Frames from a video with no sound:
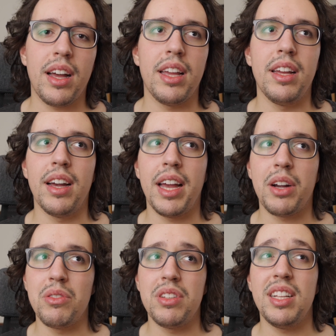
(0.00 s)
I
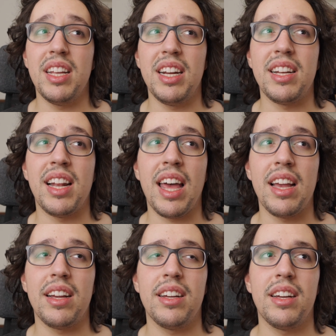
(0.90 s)
consider it
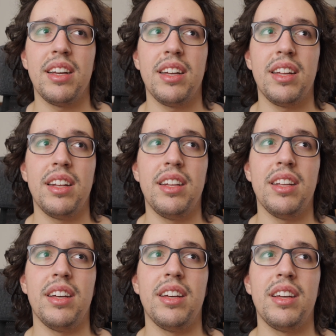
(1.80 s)
like
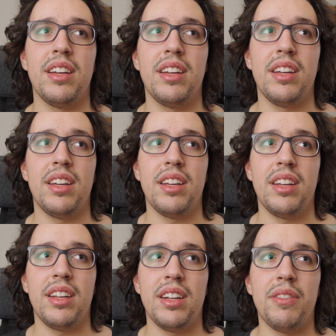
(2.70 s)
the
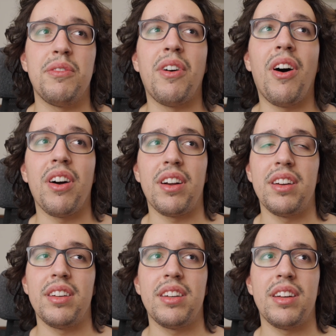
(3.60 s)
fog
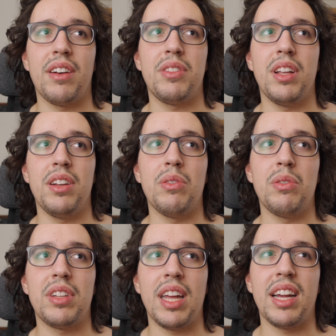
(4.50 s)
after
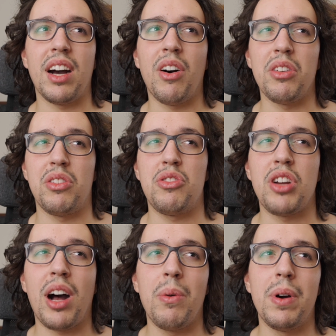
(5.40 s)
you take a hot
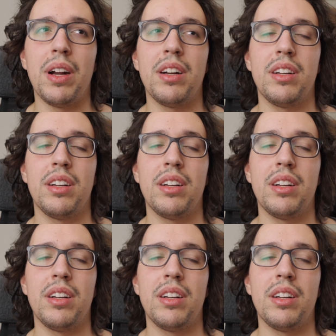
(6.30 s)
shower.